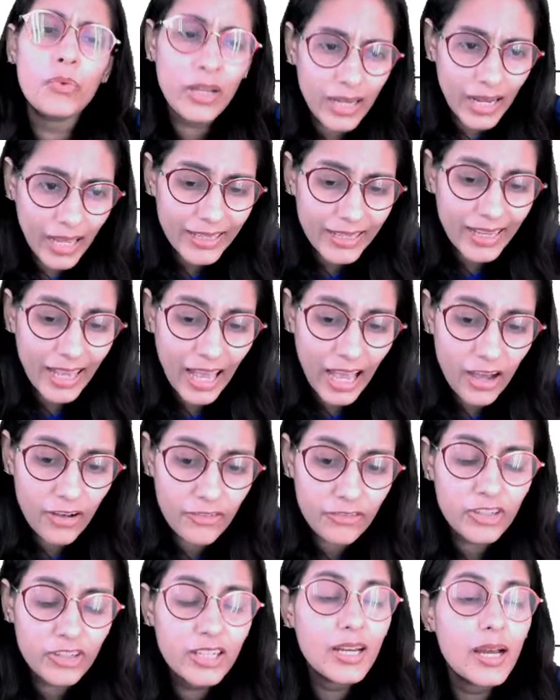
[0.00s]
Will I
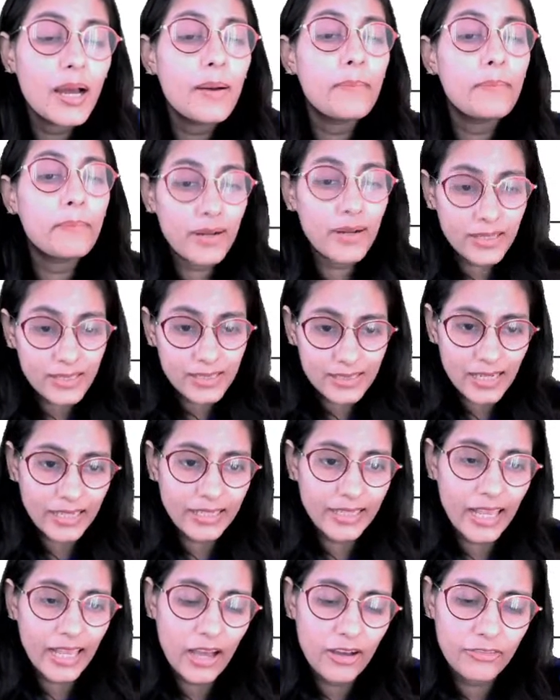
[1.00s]
have? Must
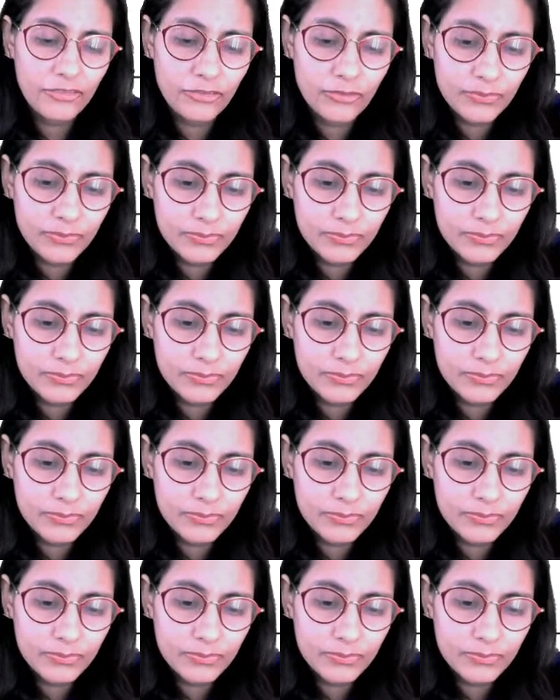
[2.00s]
I have?